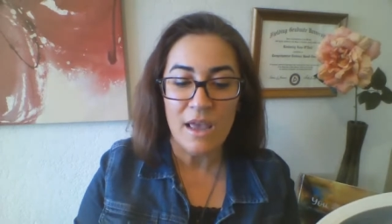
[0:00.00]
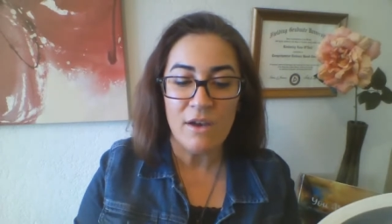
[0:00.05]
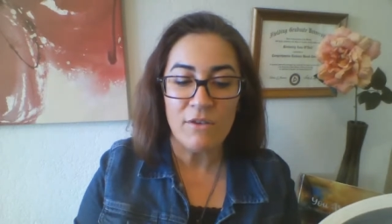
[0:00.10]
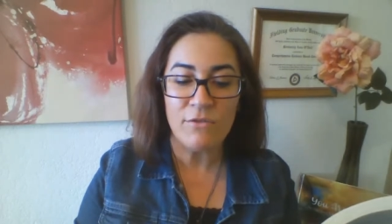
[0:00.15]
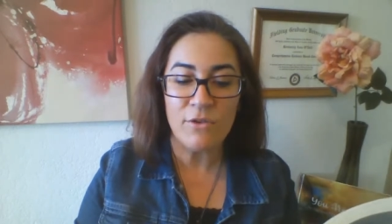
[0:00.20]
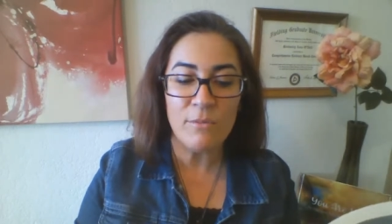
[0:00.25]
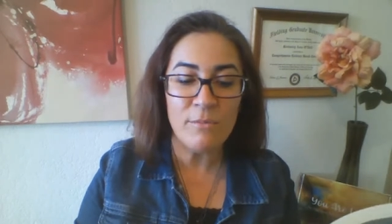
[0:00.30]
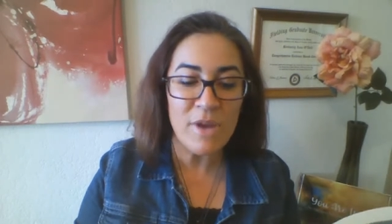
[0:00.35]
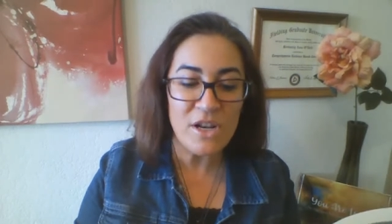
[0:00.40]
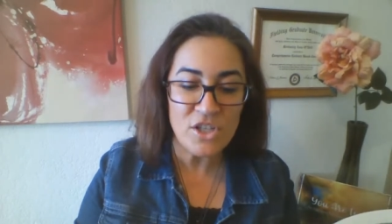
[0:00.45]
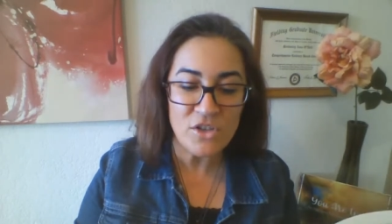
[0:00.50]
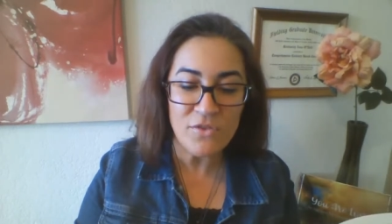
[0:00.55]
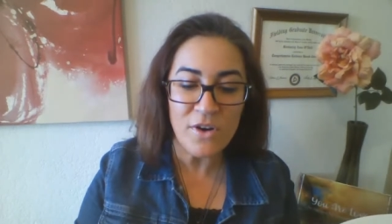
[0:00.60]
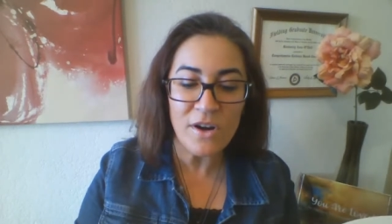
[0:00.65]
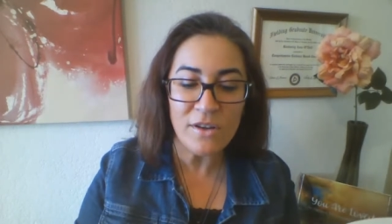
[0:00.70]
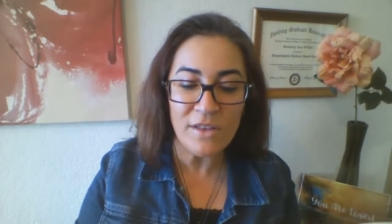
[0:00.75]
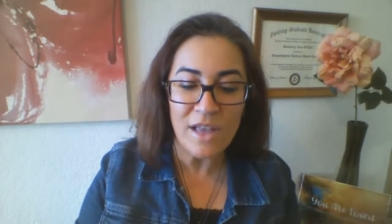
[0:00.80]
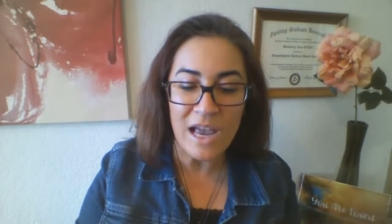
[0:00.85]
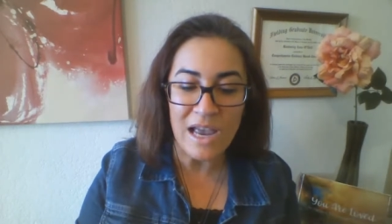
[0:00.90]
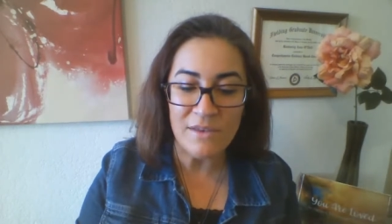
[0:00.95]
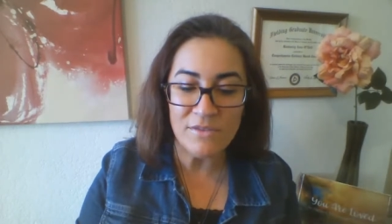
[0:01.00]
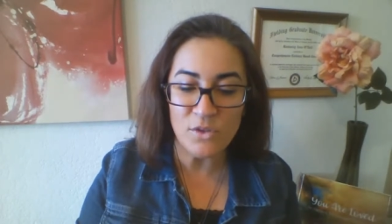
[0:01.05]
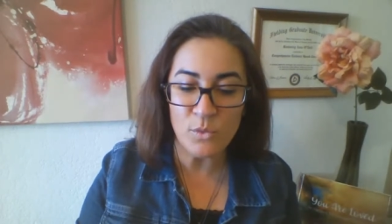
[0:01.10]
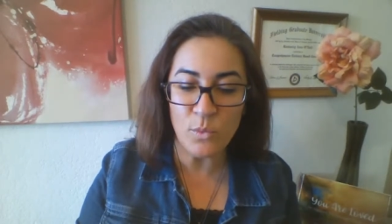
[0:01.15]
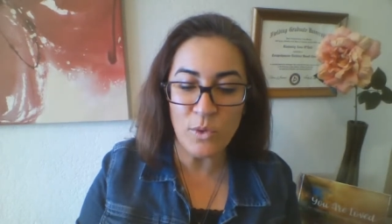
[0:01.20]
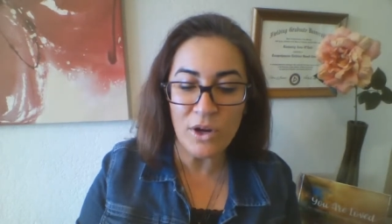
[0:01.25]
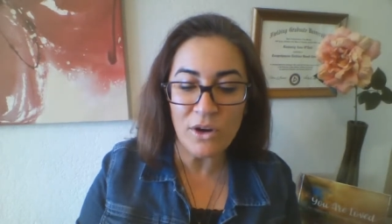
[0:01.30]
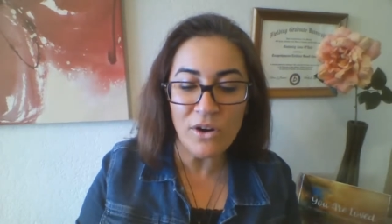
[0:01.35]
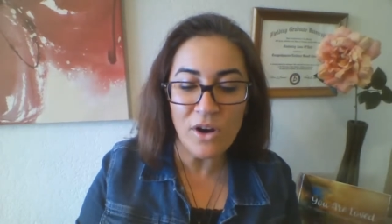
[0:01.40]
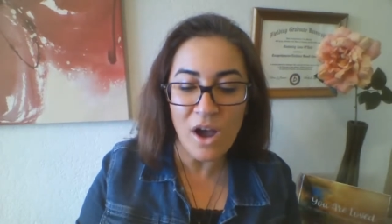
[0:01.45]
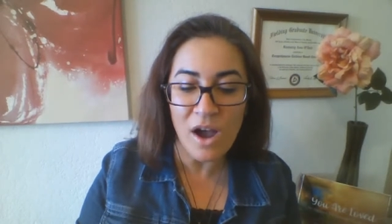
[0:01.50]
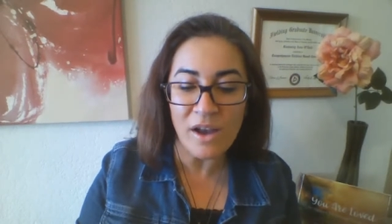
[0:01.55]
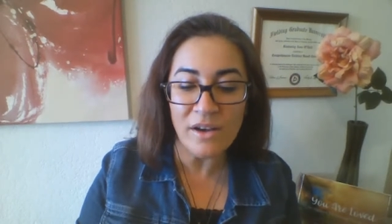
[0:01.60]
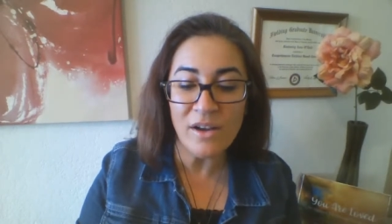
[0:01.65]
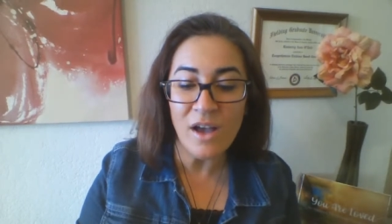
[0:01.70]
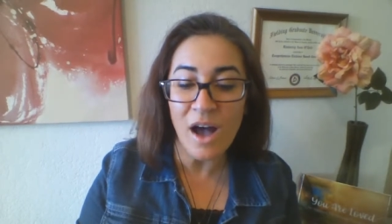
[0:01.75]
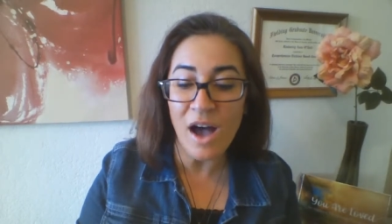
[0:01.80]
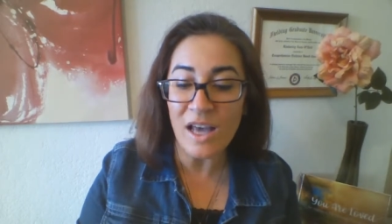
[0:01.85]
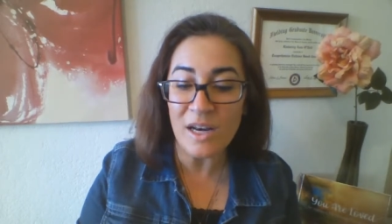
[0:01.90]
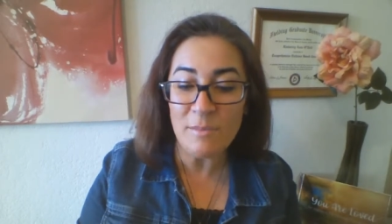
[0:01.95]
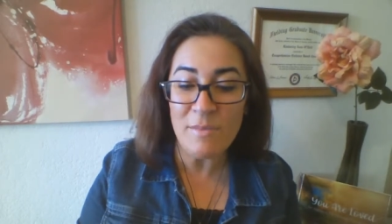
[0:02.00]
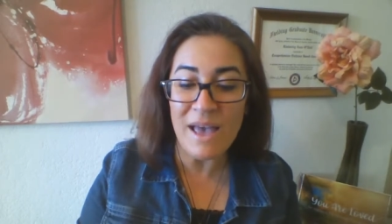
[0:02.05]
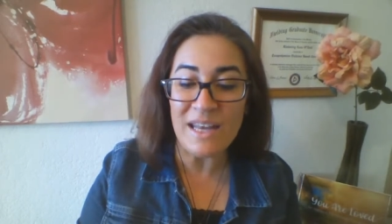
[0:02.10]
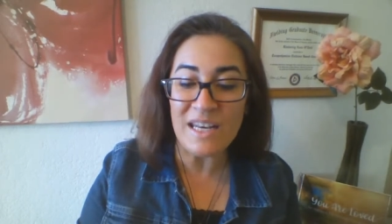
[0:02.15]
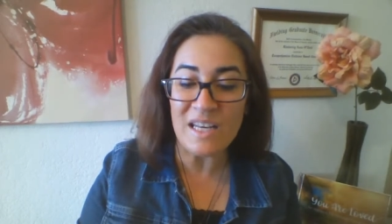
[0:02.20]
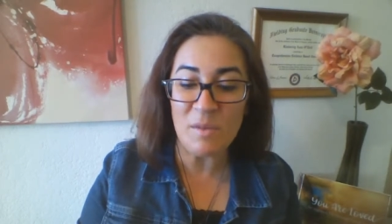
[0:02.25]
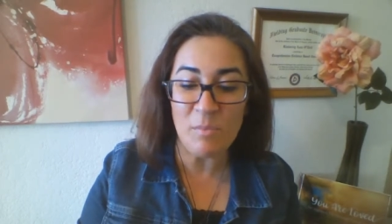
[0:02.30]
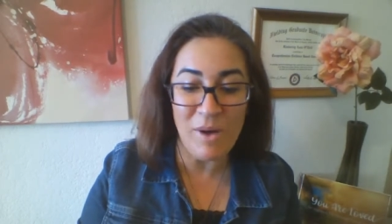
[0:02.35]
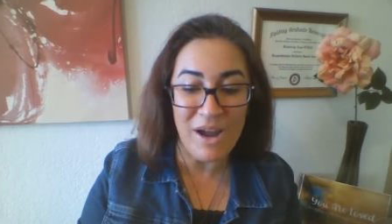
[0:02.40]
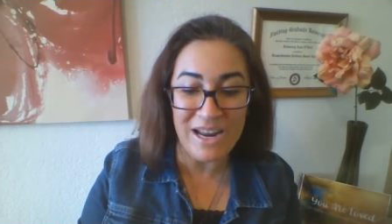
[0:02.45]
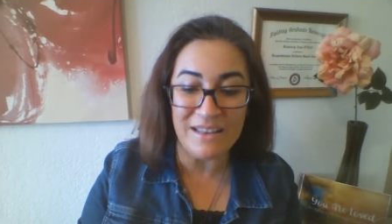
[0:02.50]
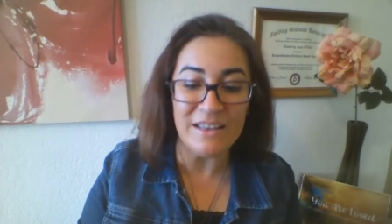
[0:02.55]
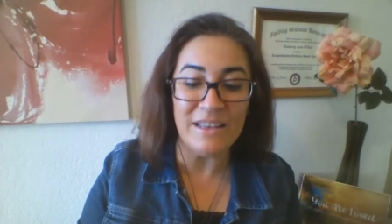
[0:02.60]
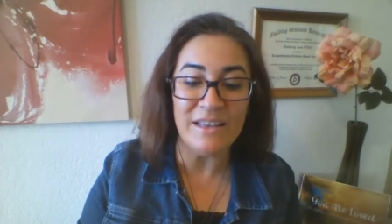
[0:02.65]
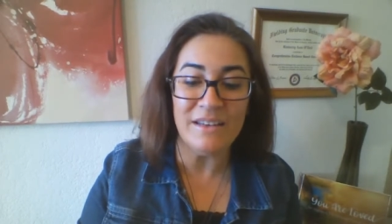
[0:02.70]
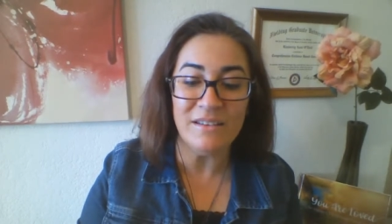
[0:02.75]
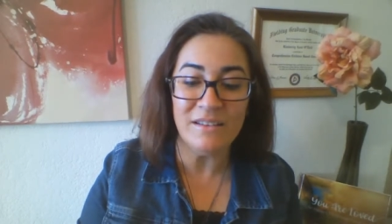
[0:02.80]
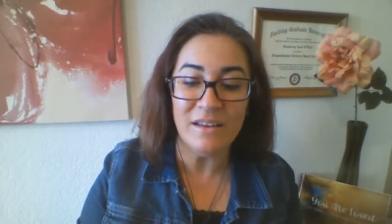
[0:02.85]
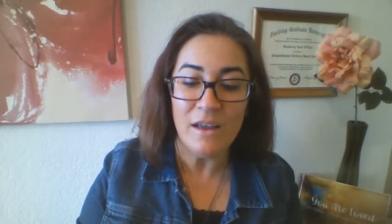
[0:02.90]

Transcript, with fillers: For much of our lives, we're on automatic pilot.